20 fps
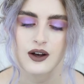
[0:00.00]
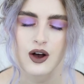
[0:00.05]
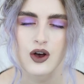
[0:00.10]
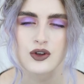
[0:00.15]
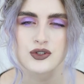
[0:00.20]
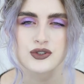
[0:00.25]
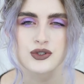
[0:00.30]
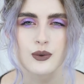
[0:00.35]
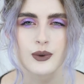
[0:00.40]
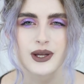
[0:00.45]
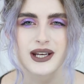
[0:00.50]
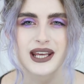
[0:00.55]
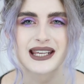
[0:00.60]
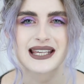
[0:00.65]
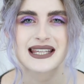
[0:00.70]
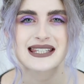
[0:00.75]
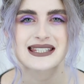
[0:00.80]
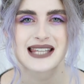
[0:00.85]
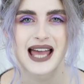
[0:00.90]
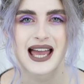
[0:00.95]
also when
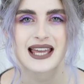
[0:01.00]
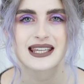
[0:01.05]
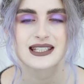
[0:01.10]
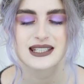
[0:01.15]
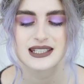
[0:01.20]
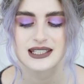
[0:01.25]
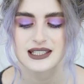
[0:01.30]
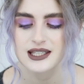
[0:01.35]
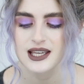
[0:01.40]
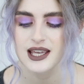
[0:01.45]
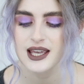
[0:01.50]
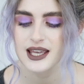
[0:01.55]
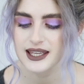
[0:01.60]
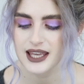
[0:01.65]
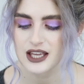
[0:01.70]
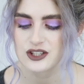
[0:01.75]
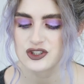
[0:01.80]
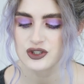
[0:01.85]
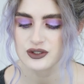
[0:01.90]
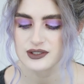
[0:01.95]
anxiety
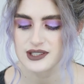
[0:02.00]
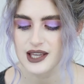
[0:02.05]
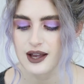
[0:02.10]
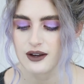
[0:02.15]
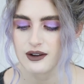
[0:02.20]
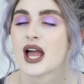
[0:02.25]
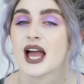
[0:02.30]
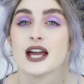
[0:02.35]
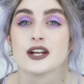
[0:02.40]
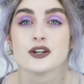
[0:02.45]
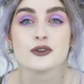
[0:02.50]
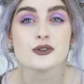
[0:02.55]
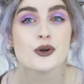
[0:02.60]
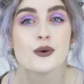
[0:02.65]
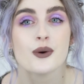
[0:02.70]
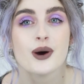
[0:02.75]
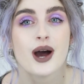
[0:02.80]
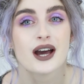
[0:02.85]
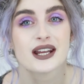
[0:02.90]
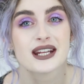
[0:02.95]
gets you down. I don't
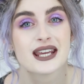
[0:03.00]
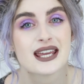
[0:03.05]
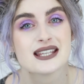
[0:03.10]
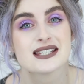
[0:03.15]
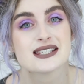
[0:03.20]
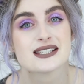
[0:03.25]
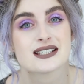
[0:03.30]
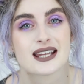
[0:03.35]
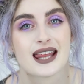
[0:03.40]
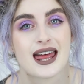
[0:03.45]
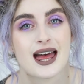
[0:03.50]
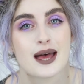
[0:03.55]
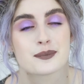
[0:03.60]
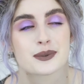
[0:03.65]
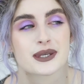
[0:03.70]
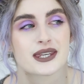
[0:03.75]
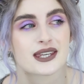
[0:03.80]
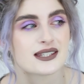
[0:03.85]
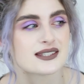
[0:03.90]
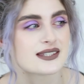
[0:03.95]
know how to answer that
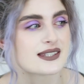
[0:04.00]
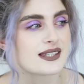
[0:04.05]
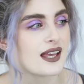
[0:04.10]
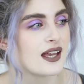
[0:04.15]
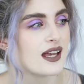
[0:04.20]
because